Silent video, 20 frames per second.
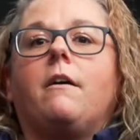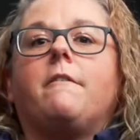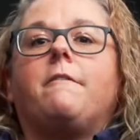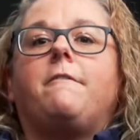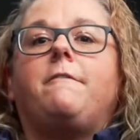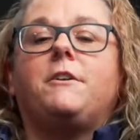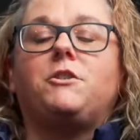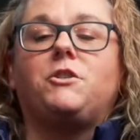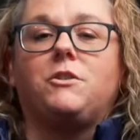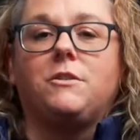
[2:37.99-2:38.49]

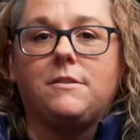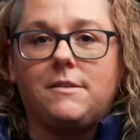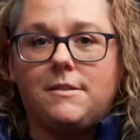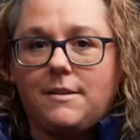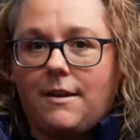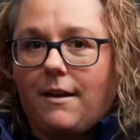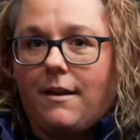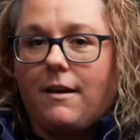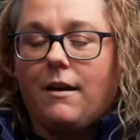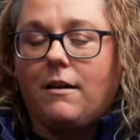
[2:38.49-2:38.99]

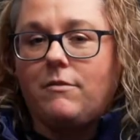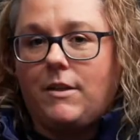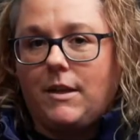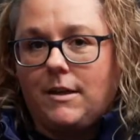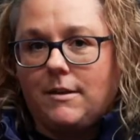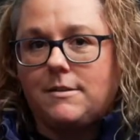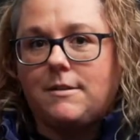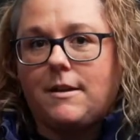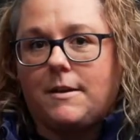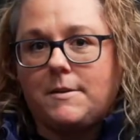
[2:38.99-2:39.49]
efficiency of the
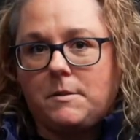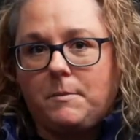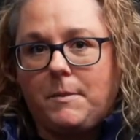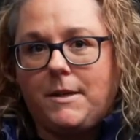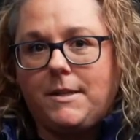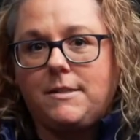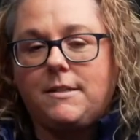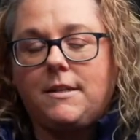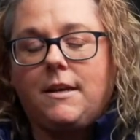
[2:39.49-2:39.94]
assessment.